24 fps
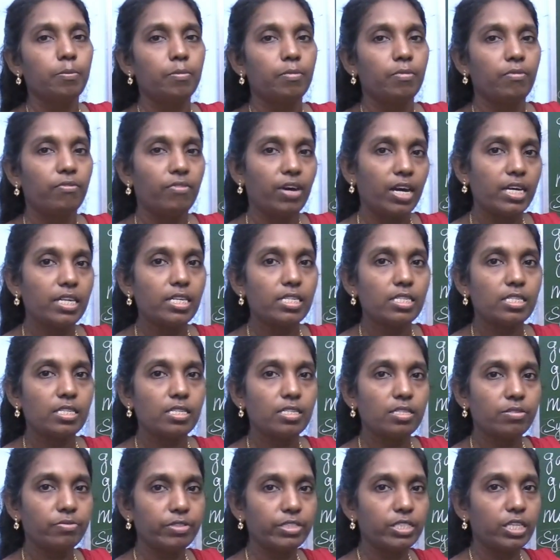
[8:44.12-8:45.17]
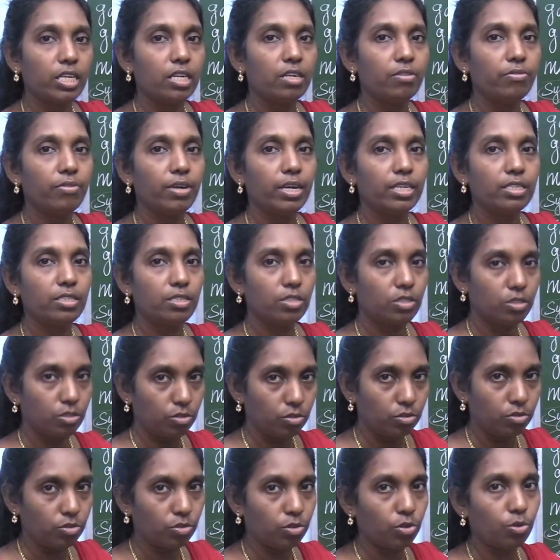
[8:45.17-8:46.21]
Viruses which invade
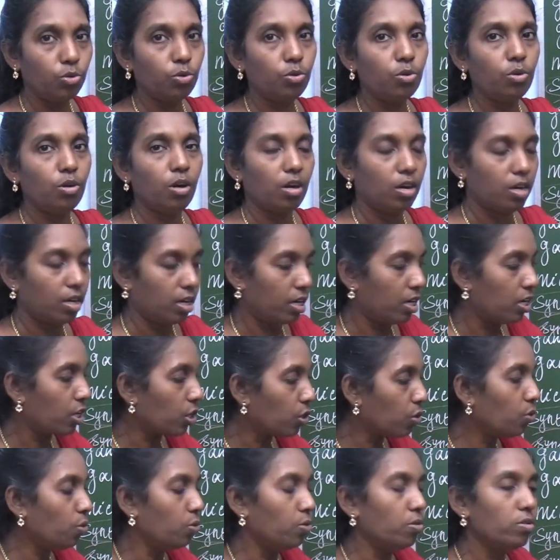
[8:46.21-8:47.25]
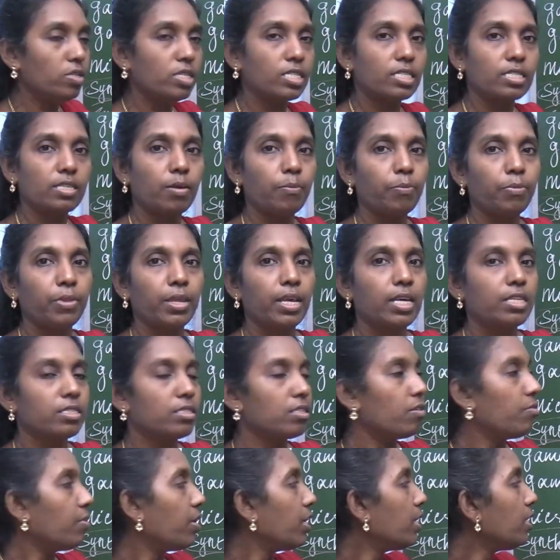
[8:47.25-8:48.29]
through roots.
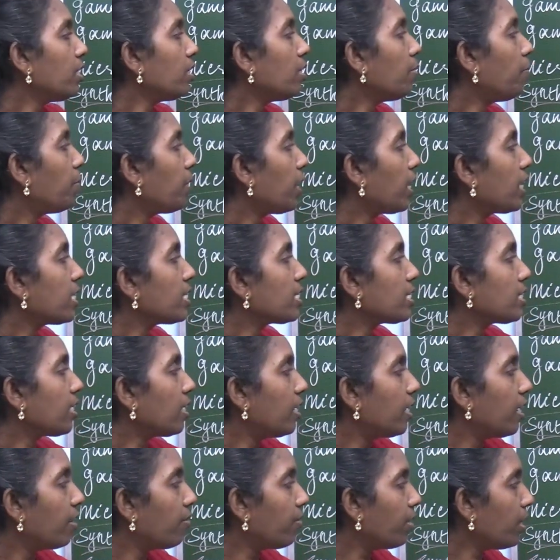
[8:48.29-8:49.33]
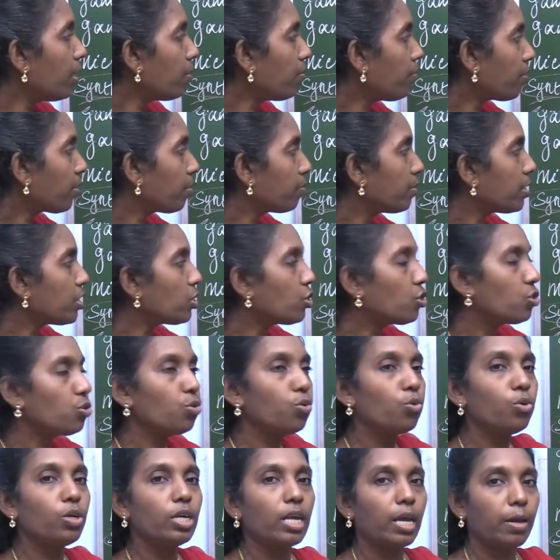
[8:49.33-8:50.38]
So, when the plants are developed from the
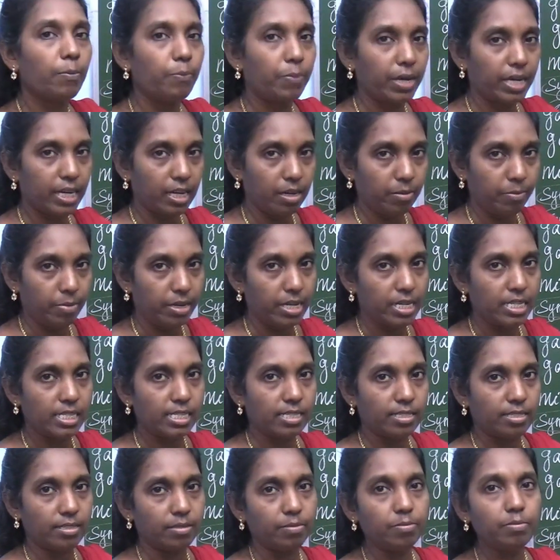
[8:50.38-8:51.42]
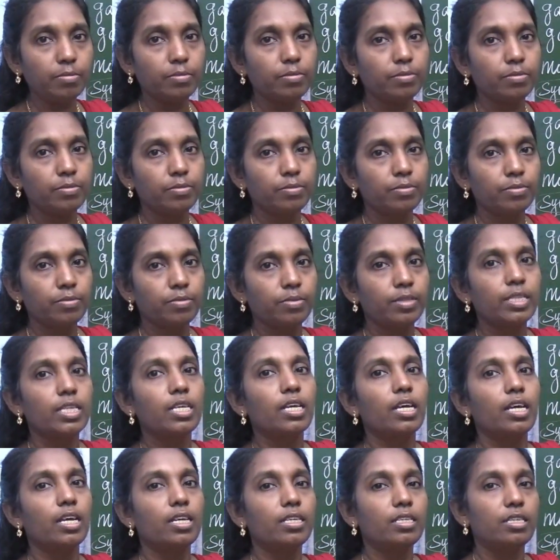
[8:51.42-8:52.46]
shoot apical meristem,
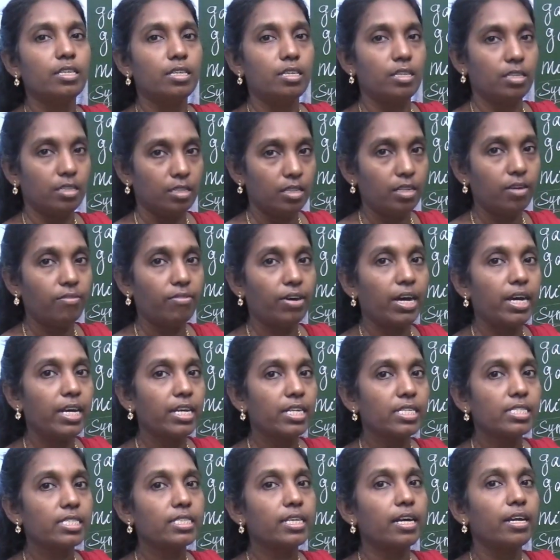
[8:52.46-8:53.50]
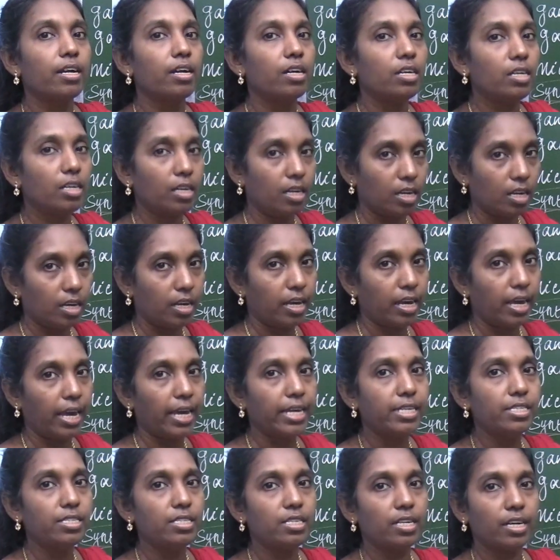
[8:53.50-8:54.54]
the virus cannot
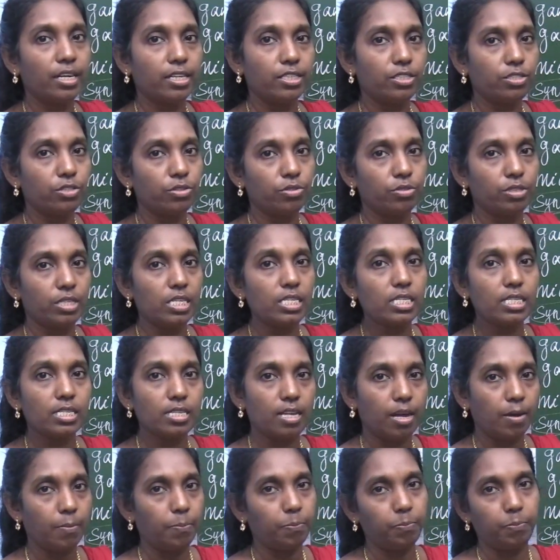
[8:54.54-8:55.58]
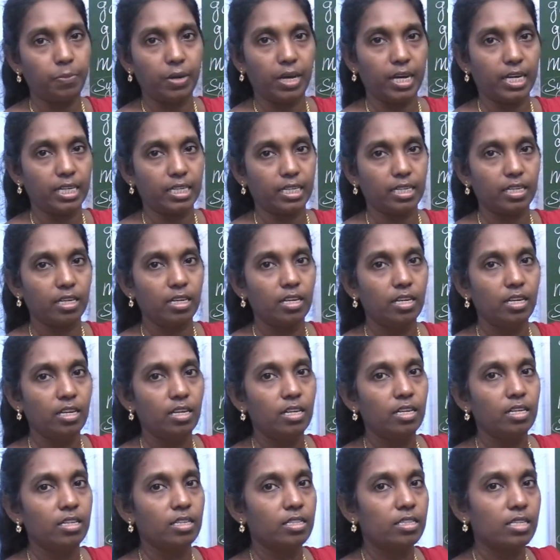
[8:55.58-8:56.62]
enter into this plant.
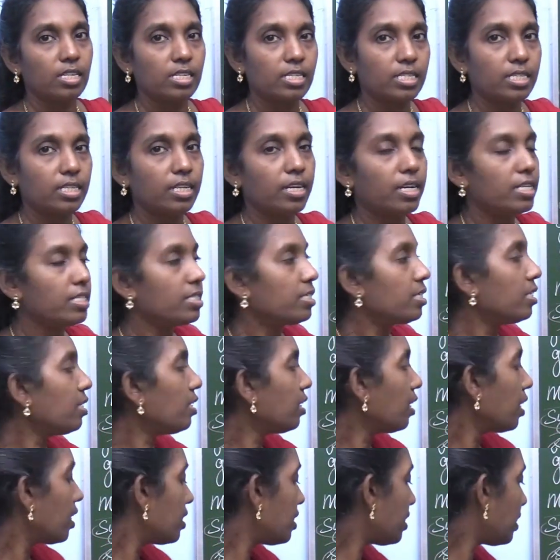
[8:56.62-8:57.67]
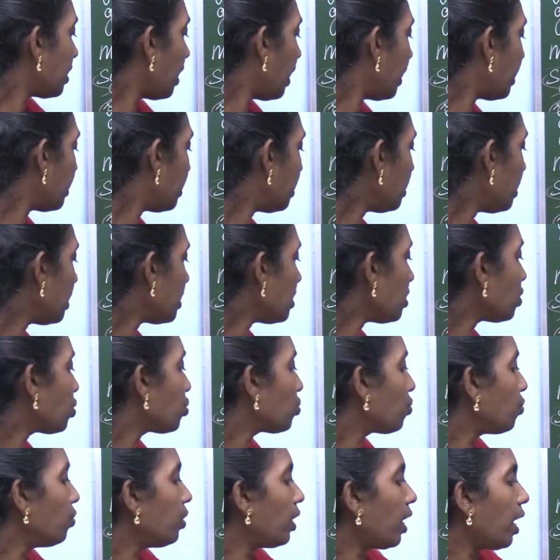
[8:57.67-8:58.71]
That's the reason it's selected as
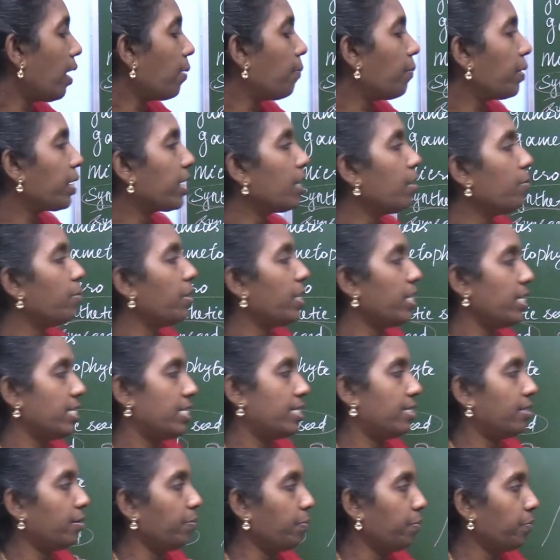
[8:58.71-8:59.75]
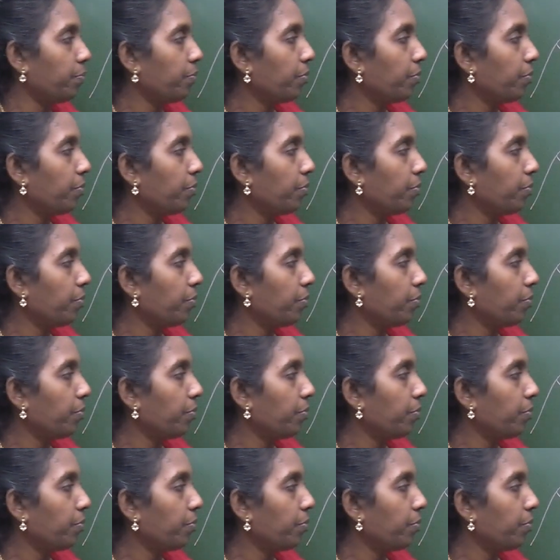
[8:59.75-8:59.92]
shoot apical meristem.